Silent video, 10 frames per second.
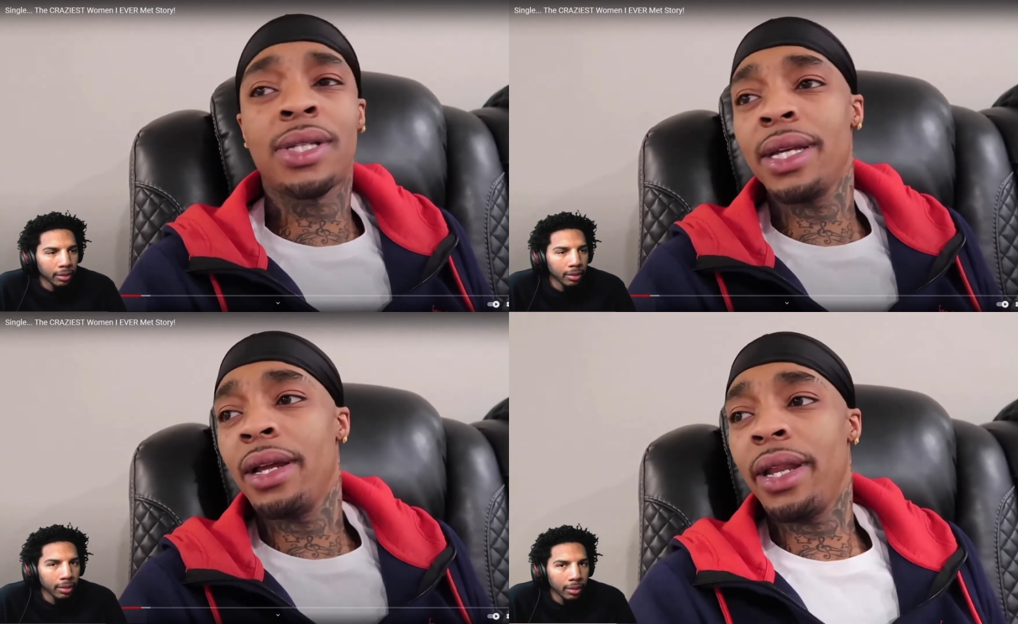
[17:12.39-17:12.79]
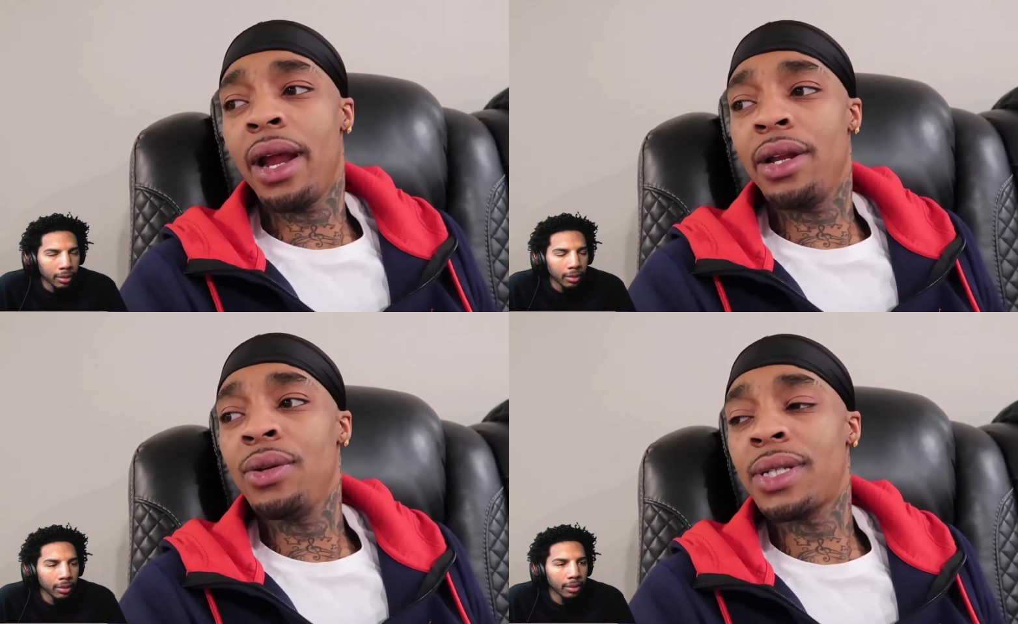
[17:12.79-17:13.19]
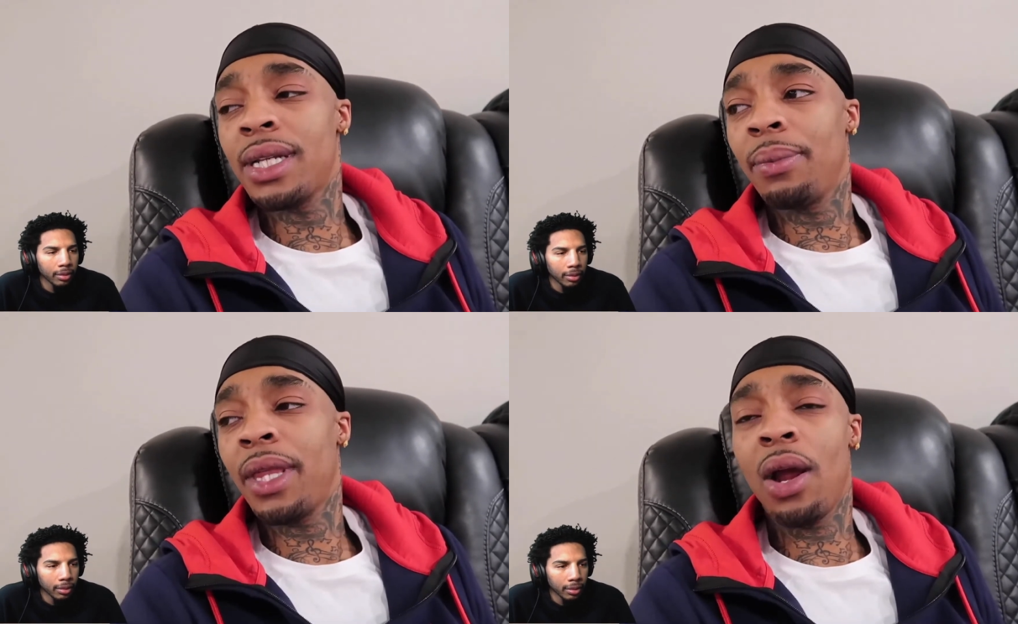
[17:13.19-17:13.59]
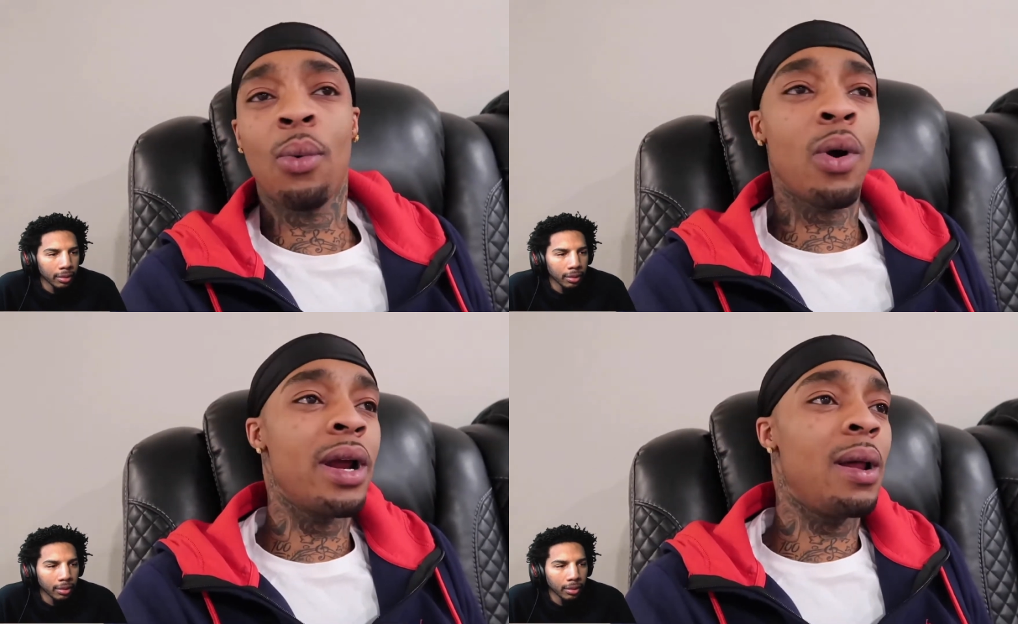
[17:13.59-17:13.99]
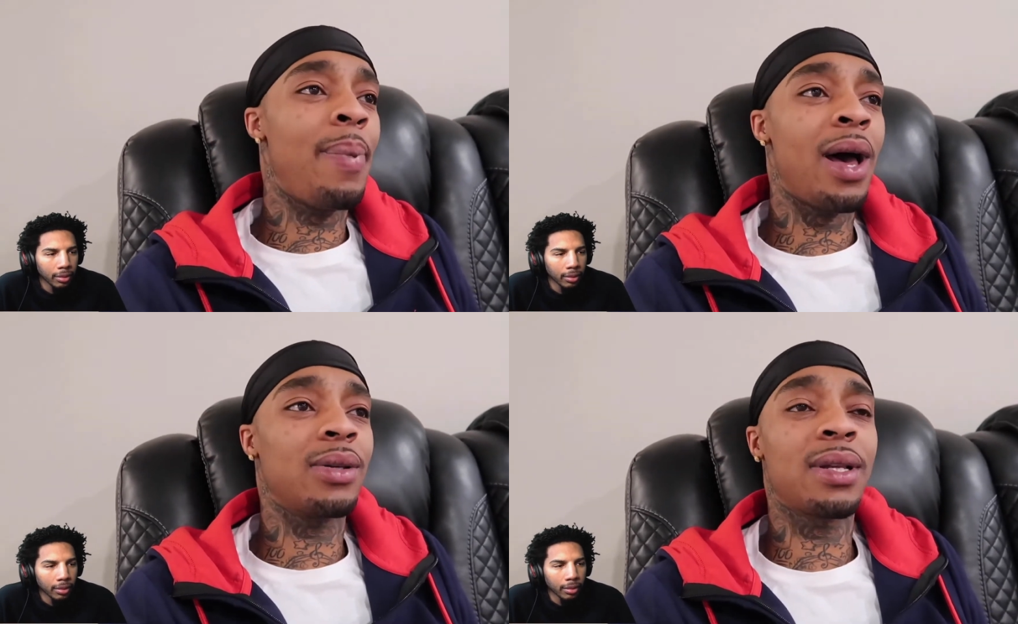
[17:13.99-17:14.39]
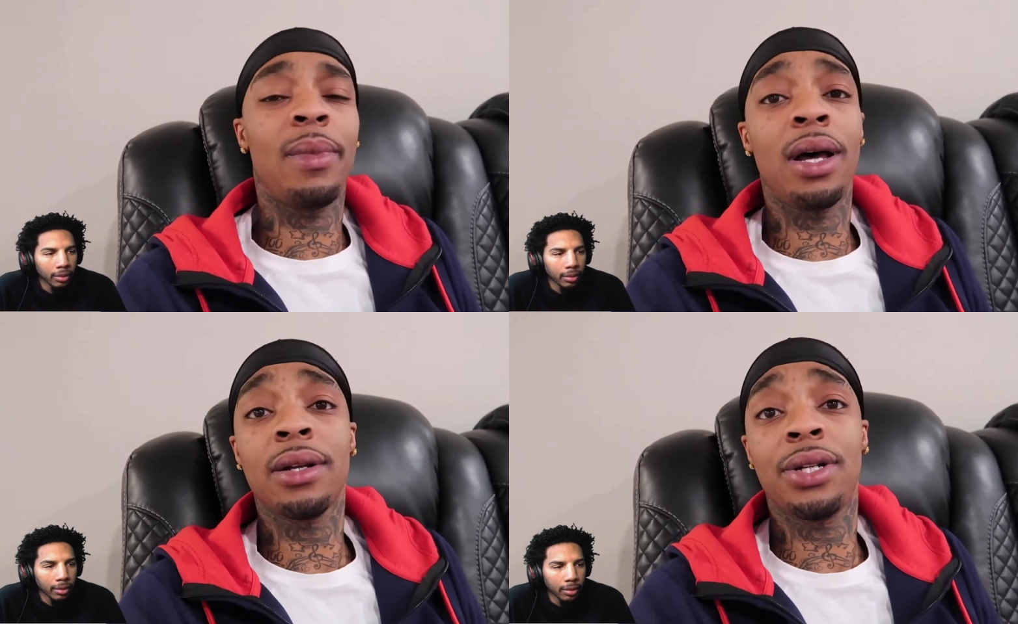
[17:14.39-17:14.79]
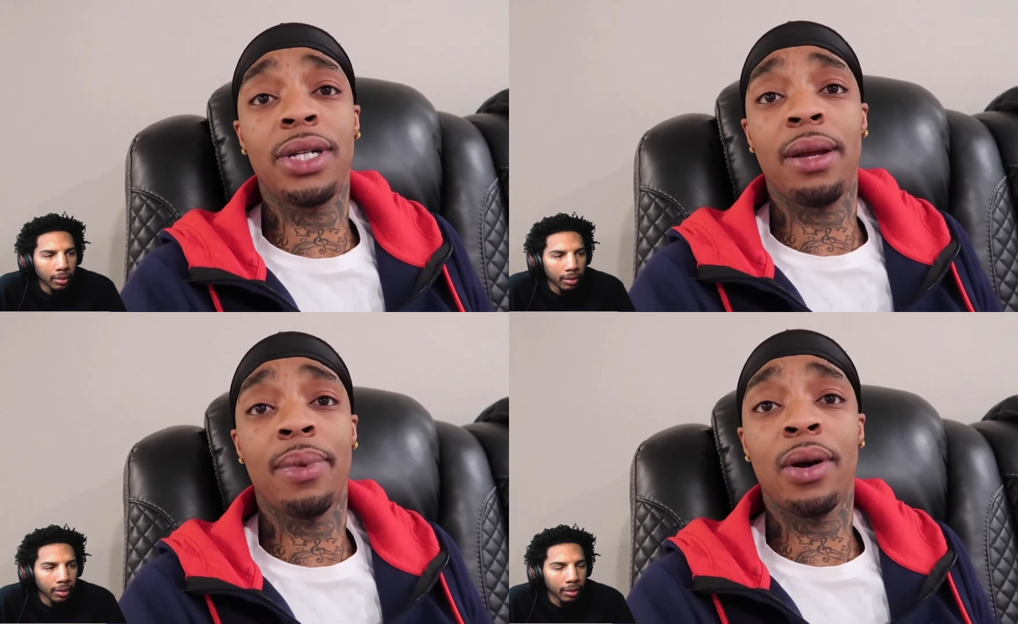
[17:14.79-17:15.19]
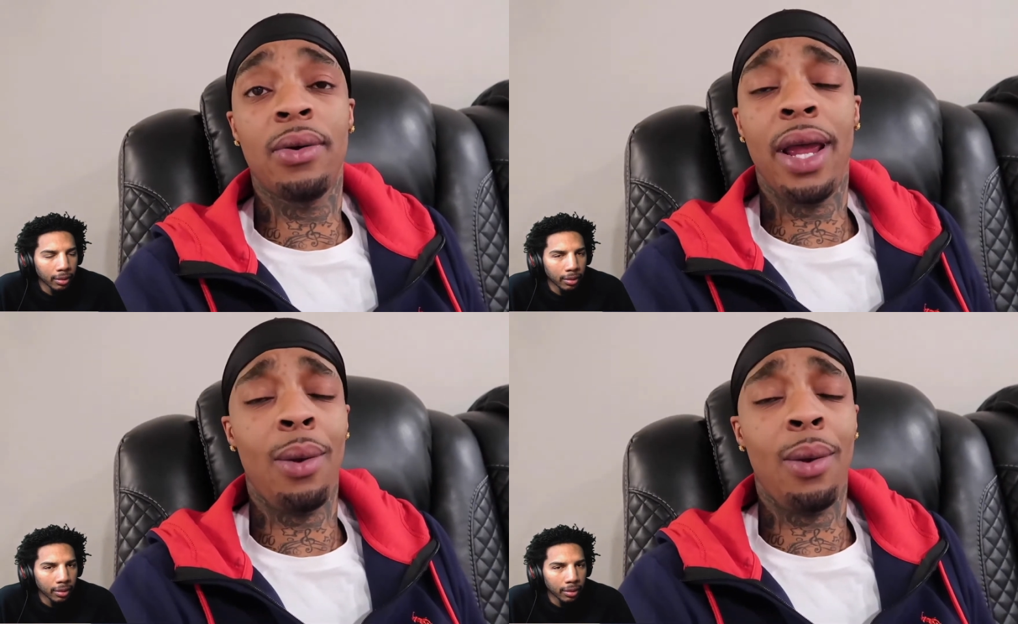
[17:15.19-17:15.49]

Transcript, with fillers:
Speaker 1: you sitting there, you sit up there worried about some other shit, bro.